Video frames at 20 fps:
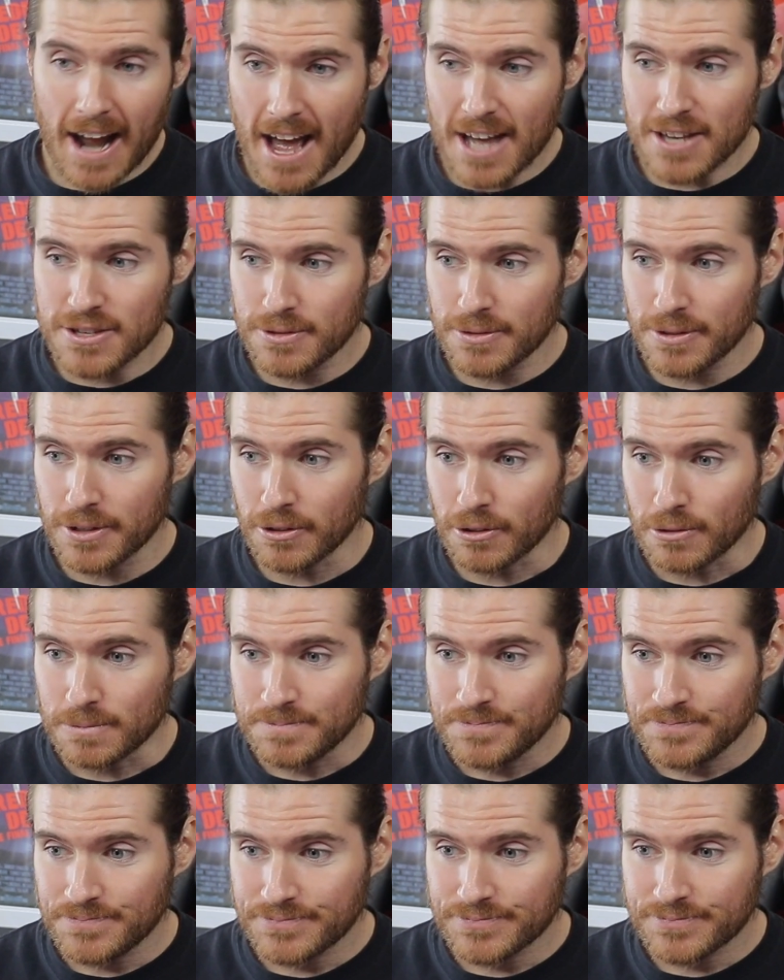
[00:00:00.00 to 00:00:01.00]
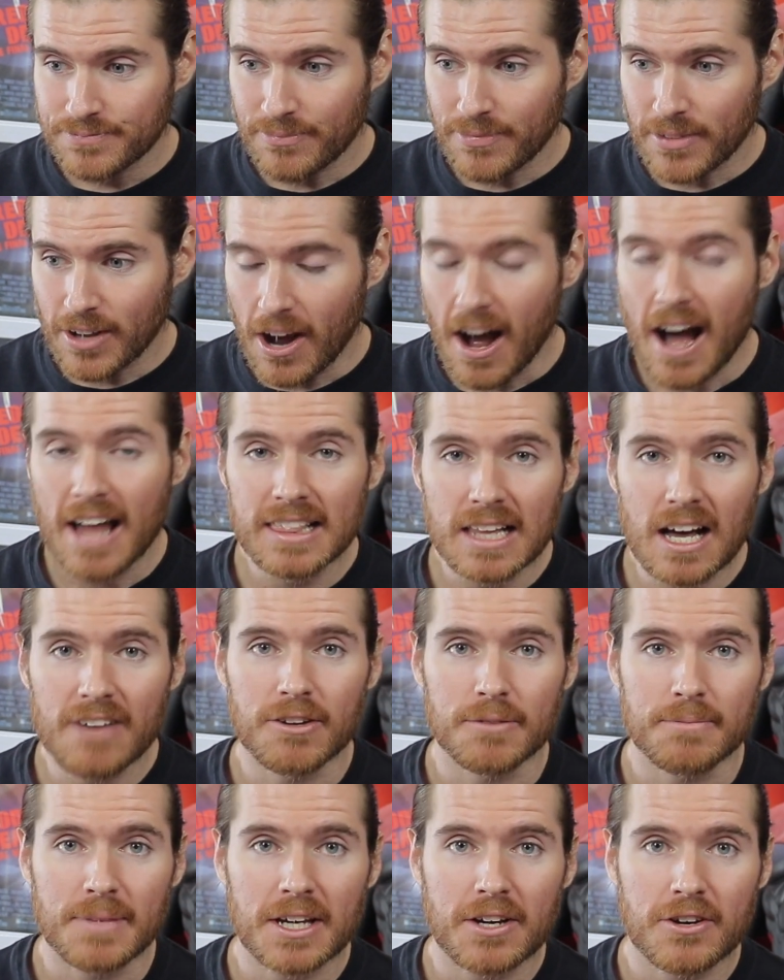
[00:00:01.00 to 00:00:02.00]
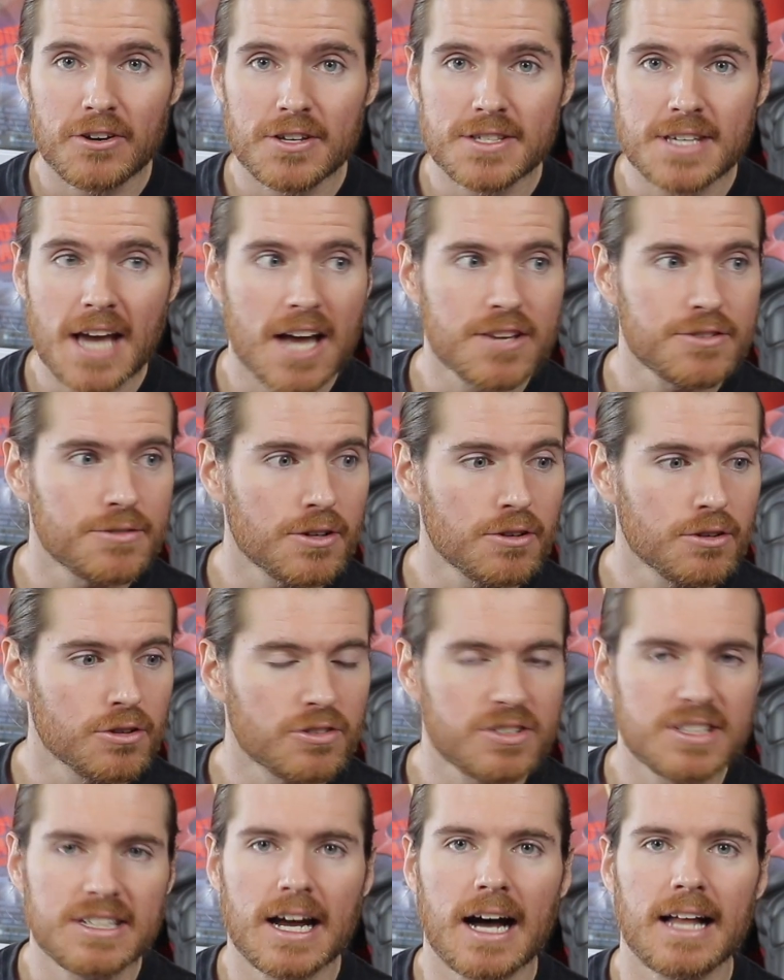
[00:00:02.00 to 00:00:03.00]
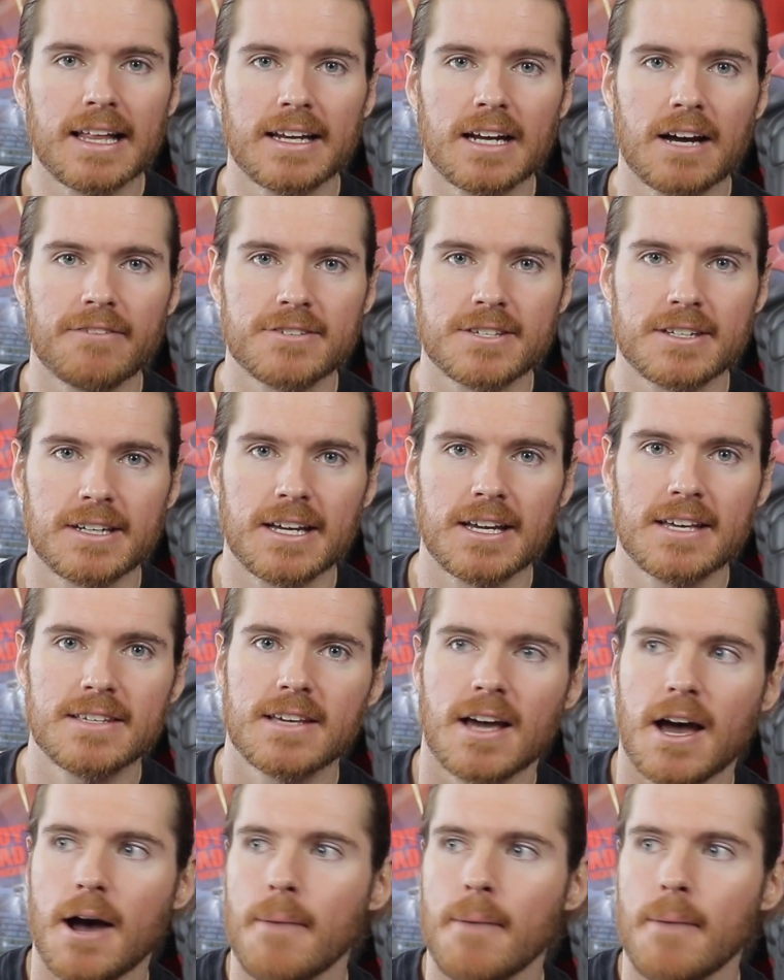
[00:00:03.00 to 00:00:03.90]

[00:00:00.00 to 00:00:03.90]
Azrael. I love it because Azrael looks gnarly enough as it is.